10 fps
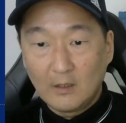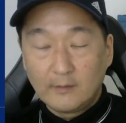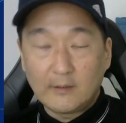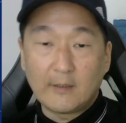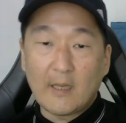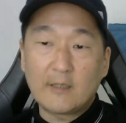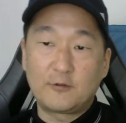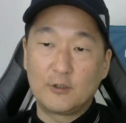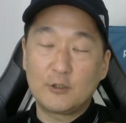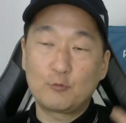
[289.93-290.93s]
then add
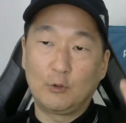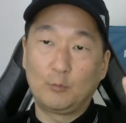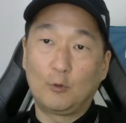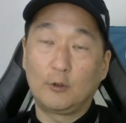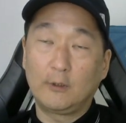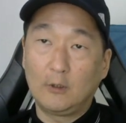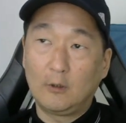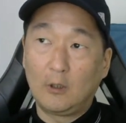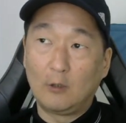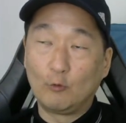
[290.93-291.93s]
just one
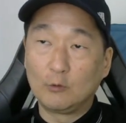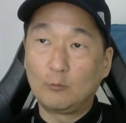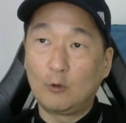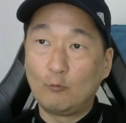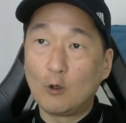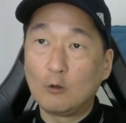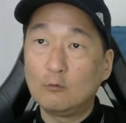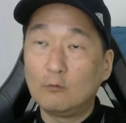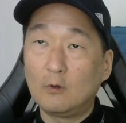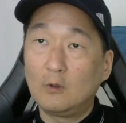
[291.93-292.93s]
more row
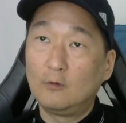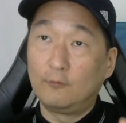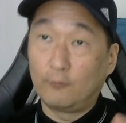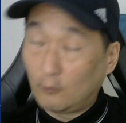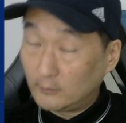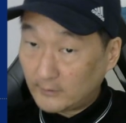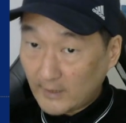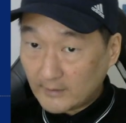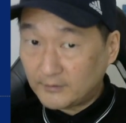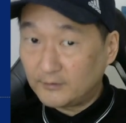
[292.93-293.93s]
for the
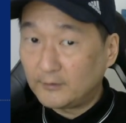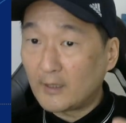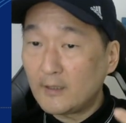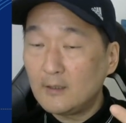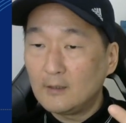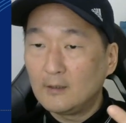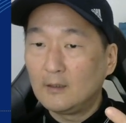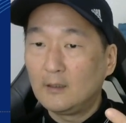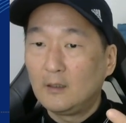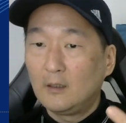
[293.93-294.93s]
next day,
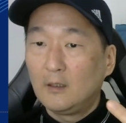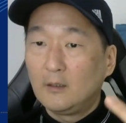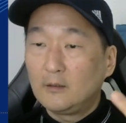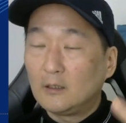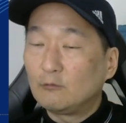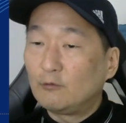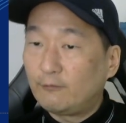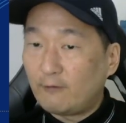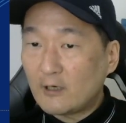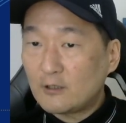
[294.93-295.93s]
then
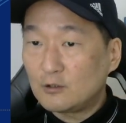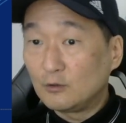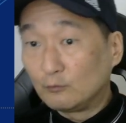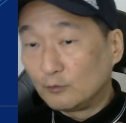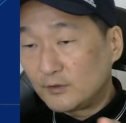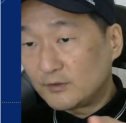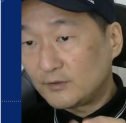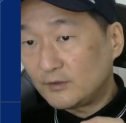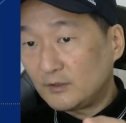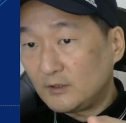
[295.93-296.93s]
refresh. You would
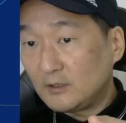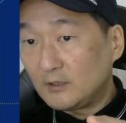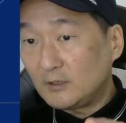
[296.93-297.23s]
see